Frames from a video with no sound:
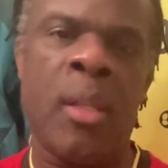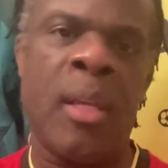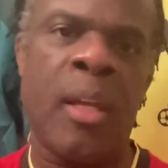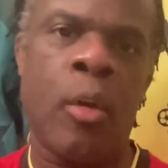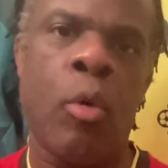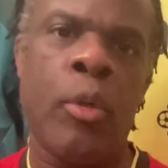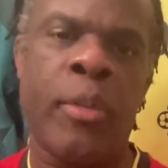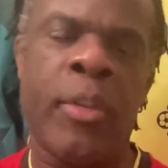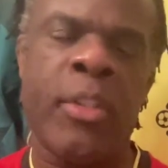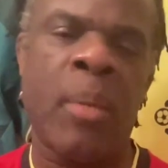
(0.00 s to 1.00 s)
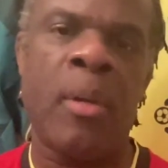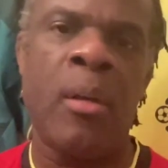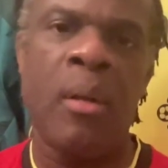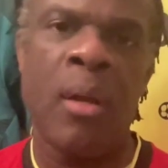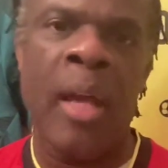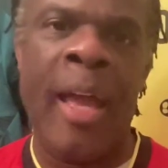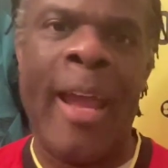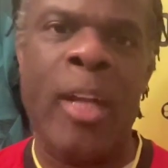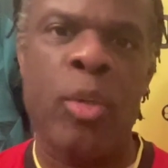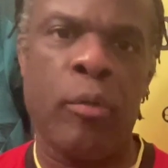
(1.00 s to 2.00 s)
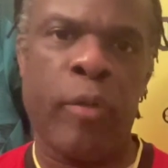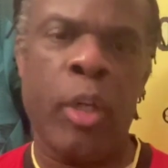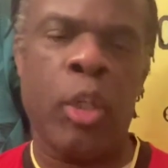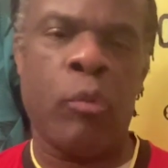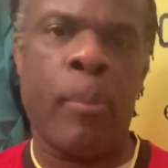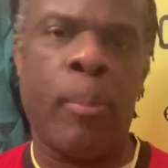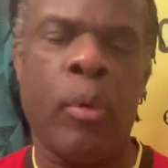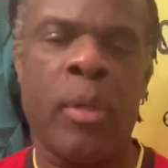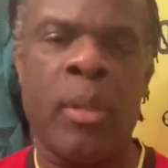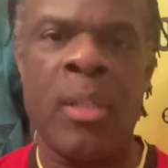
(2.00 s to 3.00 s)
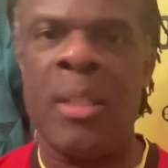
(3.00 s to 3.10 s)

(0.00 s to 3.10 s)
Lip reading: the course of the summer, Andrew French had reported this.